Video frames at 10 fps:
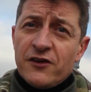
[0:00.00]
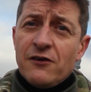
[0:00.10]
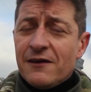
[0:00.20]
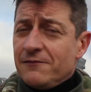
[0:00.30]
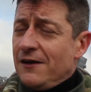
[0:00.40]

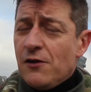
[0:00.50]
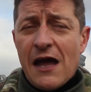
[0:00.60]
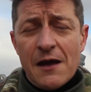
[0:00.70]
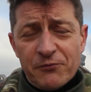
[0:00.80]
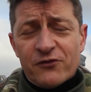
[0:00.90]
So,
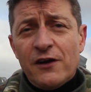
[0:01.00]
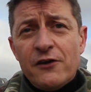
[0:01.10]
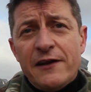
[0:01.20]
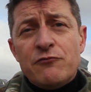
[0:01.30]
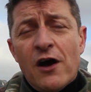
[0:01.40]

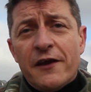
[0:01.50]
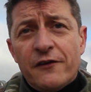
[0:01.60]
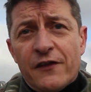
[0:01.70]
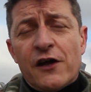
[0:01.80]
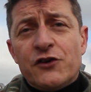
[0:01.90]
absolutely right
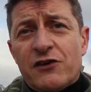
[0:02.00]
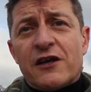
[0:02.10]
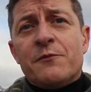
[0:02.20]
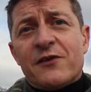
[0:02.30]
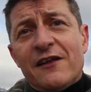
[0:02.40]
that the country
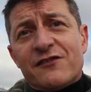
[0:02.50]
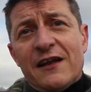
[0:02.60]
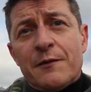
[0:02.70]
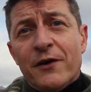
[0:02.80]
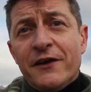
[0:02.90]
comes out and
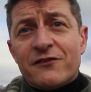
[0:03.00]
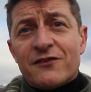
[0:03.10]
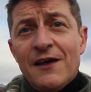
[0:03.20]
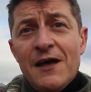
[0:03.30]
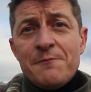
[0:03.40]

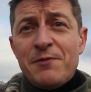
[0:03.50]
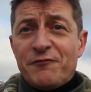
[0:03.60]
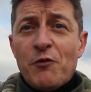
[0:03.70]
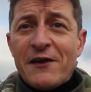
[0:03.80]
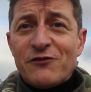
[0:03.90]
celebrates.
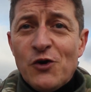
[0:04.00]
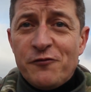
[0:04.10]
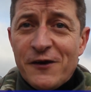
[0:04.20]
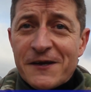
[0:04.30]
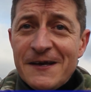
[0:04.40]
But for West
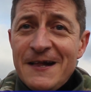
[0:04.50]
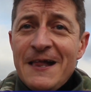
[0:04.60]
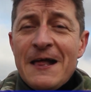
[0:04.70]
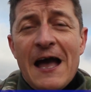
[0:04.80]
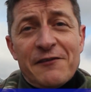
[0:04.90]
Norfolk,
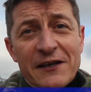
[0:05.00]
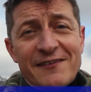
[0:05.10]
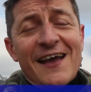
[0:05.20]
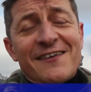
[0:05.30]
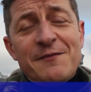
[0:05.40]
as I
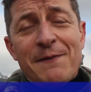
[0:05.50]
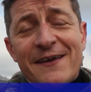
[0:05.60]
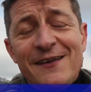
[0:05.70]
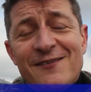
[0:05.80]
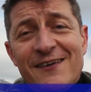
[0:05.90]
taxi
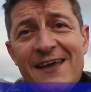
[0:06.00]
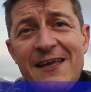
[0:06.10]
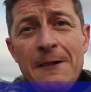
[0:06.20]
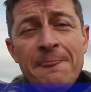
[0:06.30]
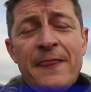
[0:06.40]
back in
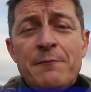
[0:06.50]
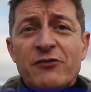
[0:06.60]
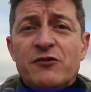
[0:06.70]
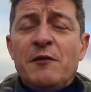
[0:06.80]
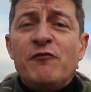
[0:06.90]
today, there
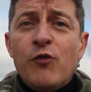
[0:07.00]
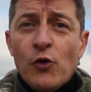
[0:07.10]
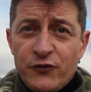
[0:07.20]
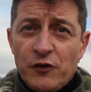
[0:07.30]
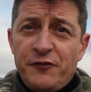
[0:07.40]
must have been
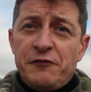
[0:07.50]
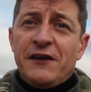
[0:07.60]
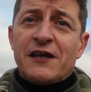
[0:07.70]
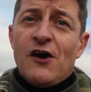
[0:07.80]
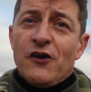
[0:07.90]
40 or
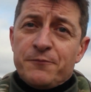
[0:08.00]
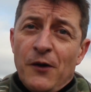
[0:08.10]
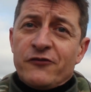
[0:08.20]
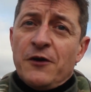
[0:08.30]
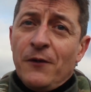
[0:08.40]
50 cars
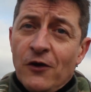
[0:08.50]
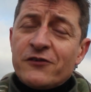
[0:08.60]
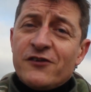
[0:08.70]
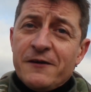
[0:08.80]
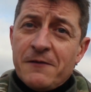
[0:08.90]
parked up
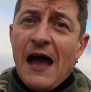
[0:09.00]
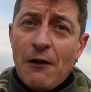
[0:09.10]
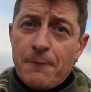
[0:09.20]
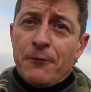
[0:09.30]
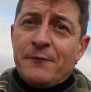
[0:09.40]
alongside
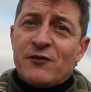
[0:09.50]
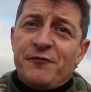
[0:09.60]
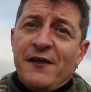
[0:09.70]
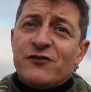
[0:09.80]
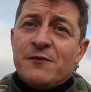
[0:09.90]
our
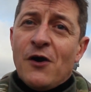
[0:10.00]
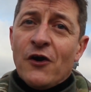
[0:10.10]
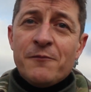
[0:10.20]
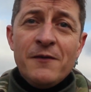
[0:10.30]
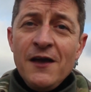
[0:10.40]
perimeter fence at
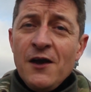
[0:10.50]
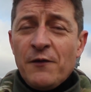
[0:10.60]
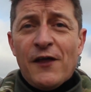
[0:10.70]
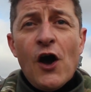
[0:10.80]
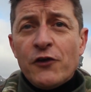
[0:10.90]
Marham
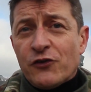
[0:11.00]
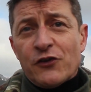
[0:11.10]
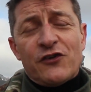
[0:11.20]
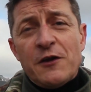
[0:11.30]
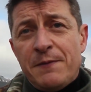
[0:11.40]
with
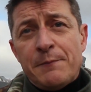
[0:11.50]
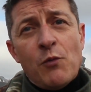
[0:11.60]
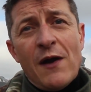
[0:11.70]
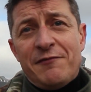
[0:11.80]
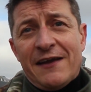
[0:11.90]
100 or so
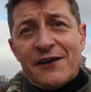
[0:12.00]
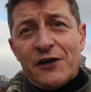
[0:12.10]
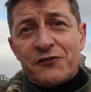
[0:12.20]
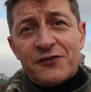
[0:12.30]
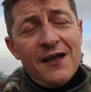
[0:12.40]
people waving at
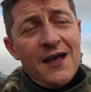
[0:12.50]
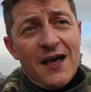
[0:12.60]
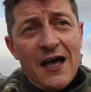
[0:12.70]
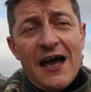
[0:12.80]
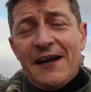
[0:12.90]
us.
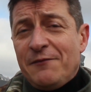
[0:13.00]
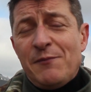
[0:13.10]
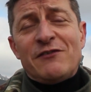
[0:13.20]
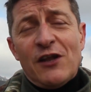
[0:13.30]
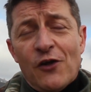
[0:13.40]
And
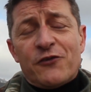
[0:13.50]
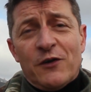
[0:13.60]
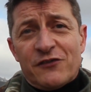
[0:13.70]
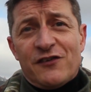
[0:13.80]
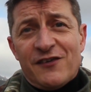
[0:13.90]
it means a lot
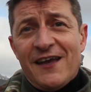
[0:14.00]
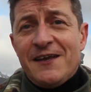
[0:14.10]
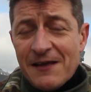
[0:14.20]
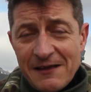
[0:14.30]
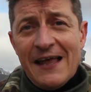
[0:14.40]
to us to
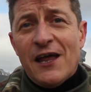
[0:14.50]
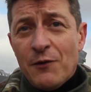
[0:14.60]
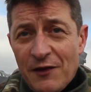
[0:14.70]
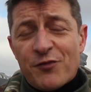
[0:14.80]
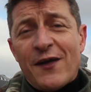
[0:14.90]
say
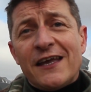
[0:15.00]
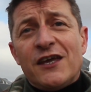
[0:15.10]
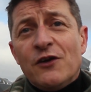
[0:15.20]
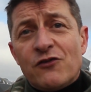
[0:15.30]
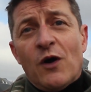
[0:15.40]
hello and
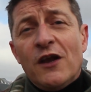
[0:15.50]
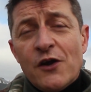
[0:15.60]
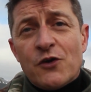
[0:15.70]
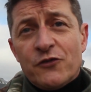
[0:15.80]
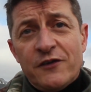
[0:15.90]
thank you to our
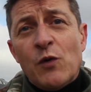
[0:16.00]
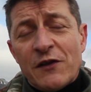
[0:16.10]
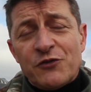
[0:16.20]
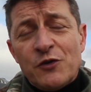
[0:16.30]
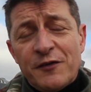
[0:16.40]
locals in
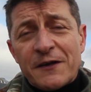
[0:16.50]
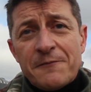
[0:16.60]
West Norfolk.